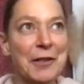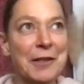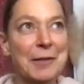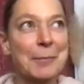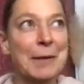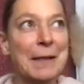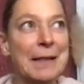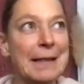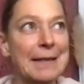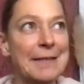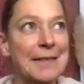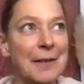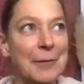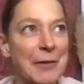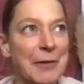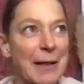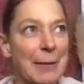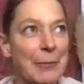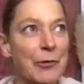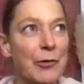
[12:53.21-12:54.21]
but
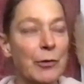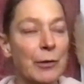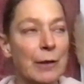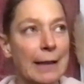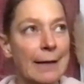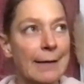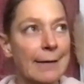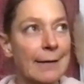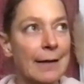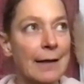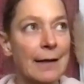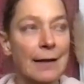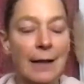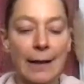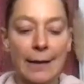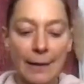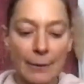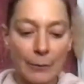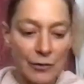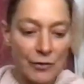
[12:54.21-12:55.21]
sometimes you can think, like I
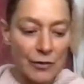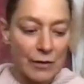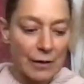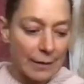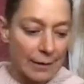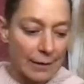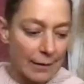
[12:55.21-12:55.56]
was thinking,